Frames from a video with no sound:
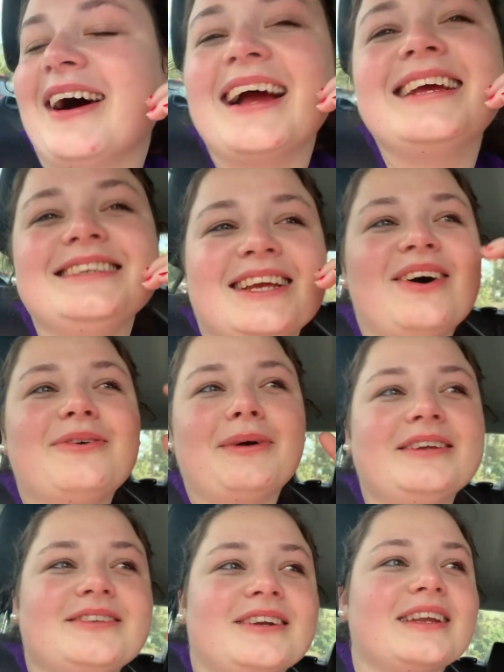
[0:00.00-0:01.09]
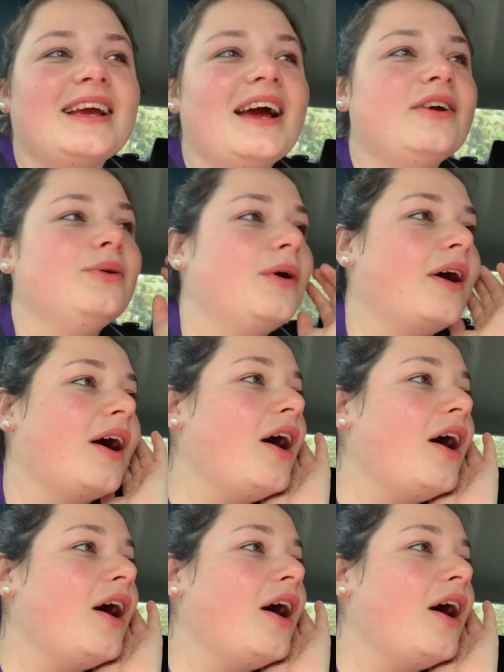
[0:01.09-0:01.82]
I can tell based on like how you are.